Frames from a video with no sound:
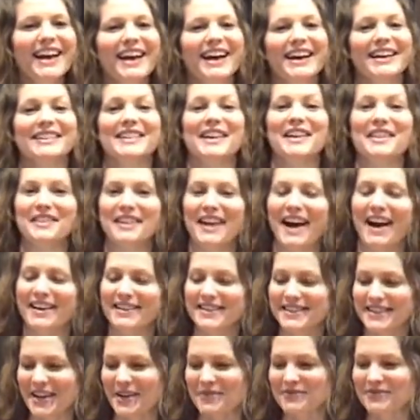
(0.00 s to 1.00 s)
Another
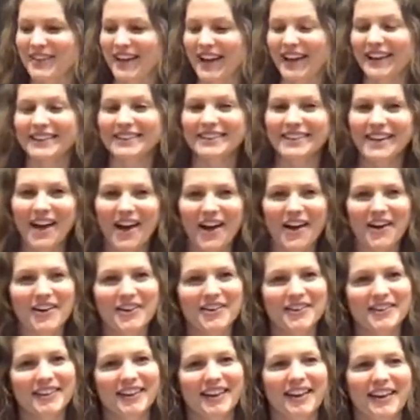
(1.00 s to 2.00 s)
house update?
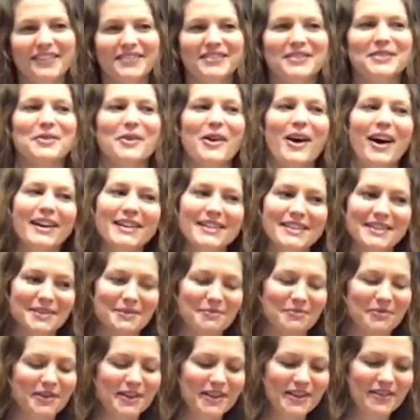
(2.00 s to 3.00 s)
No, you'll have to watch the
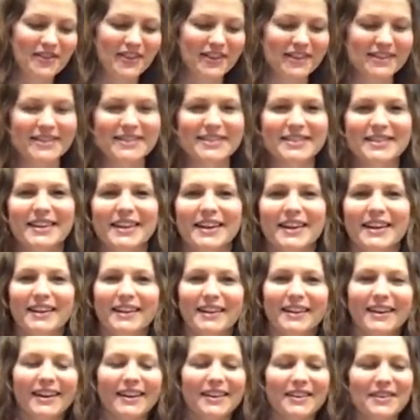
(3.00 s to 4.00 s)
previous
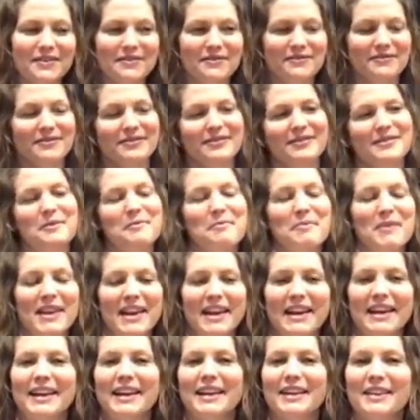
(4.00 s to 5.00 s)

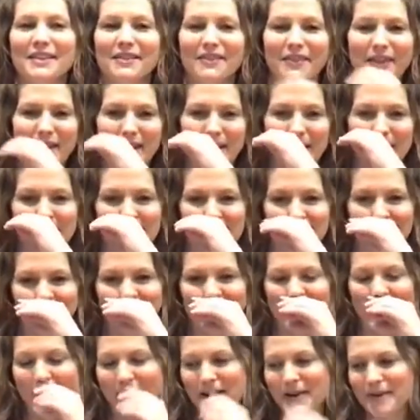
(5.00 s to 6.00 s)
beginning of the video.
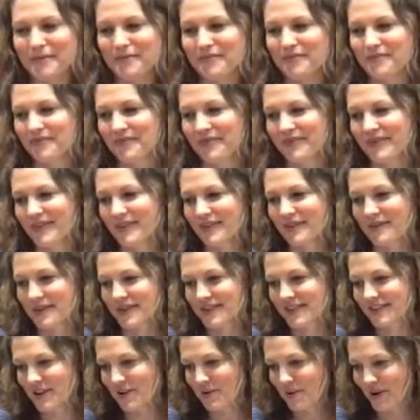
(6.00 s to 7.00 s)
We're
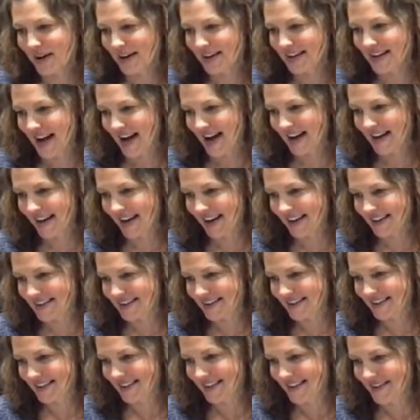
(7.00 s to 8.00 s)
still working on it,
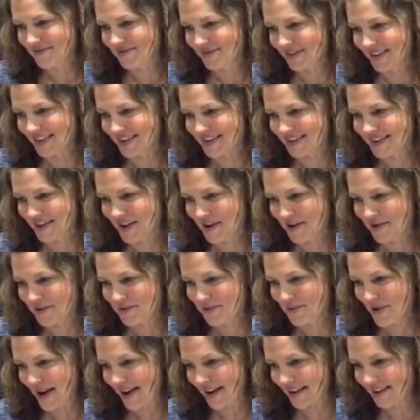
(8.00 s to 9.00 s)
but it's going
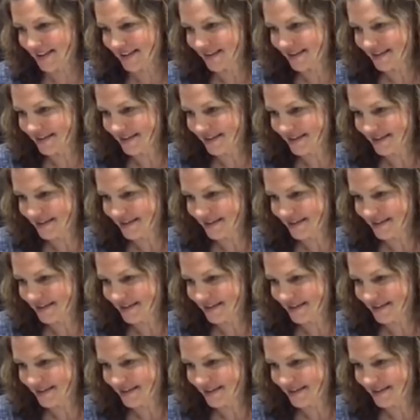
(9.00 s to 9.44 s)
well.